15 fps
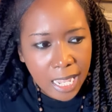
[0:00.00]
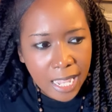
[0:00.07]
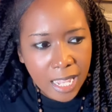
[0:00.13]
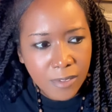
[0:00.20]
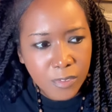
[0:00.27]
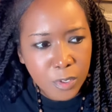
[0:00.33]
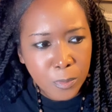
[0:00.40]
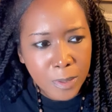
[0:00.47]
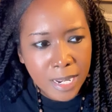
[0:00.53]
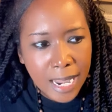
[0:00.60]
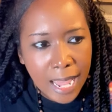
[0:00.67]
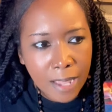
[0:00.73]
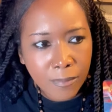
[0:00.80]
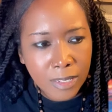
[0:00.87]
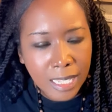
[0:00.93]
Have you been
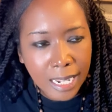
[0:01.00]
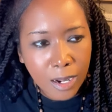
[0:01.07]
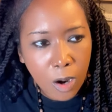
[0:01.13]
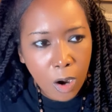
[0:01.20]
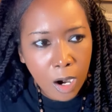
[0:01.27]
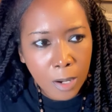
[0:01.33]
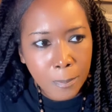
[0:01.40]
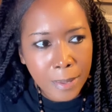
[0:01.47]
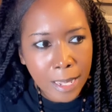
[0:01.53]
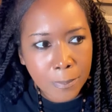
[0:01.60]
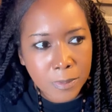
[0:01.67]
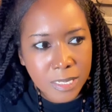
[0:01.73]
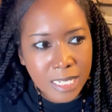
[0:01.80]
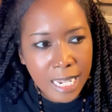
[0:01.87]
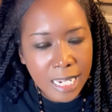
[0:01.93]
having like heart
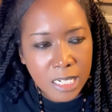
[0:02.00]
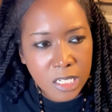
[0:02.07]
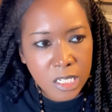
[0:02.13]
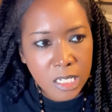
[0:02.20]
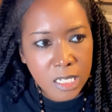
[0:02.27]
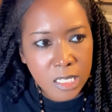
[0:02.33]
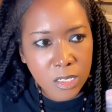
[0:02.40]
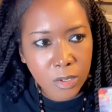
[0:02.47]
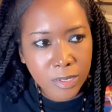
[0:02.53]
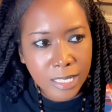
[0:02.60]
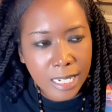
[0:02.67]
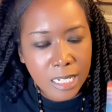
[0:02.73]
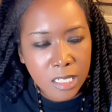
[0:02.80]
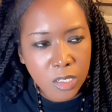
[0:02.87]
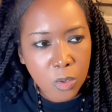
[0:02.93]
palpitations or
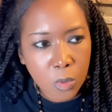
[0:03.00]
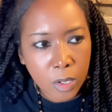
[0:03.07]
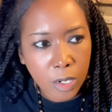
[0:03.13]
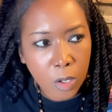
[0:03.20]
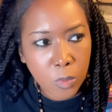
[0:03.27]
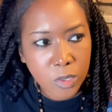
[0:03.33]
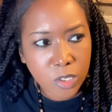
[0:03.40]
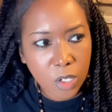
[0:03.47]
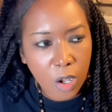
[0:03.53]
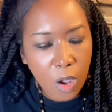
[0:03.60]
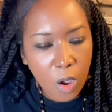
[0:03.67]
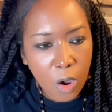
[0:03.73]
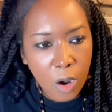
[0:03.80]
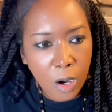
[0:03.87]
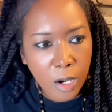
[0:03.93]
things going on with your
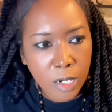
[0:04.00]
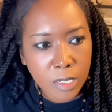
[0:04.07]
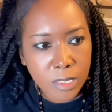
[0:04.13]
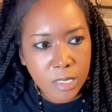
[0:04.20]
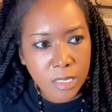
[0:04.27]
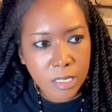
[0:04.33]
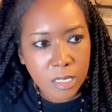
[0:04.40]
heart